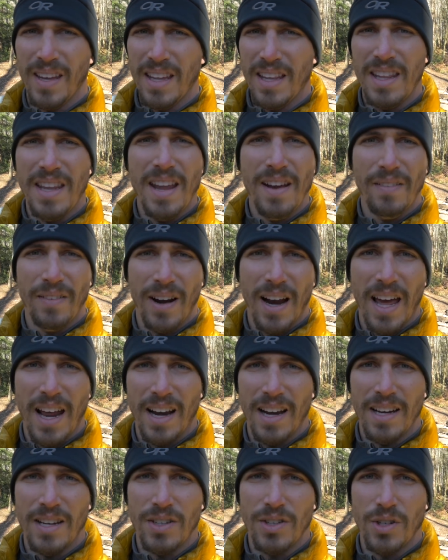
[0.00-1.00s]
never had
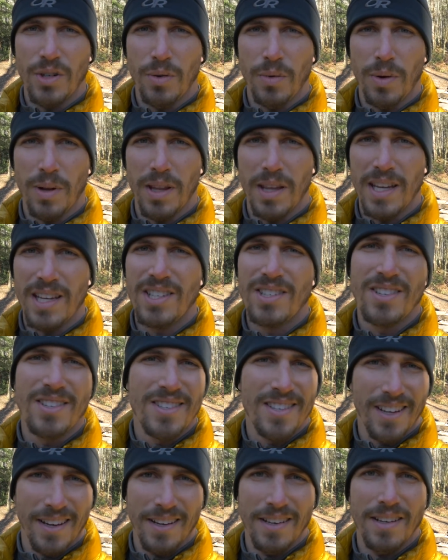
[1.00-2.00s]
an issue with it. It's
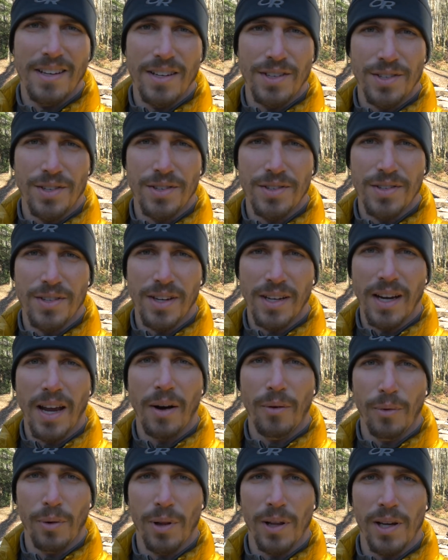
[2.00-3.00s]
just the conditions. It
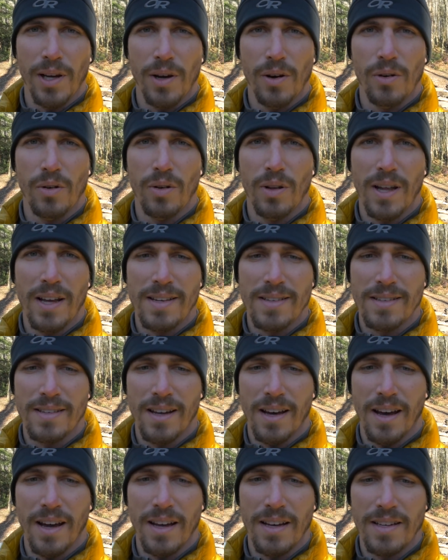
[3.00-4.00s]
got really cold last
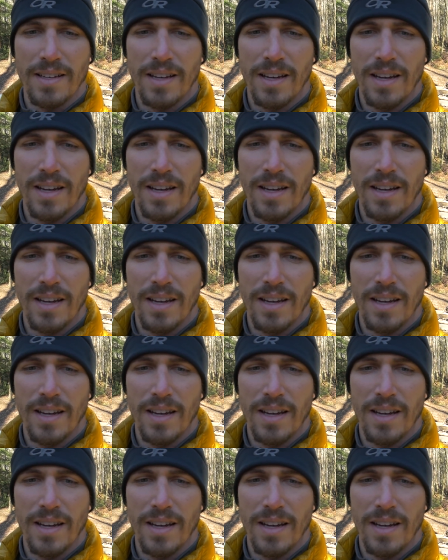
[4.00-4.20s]
night,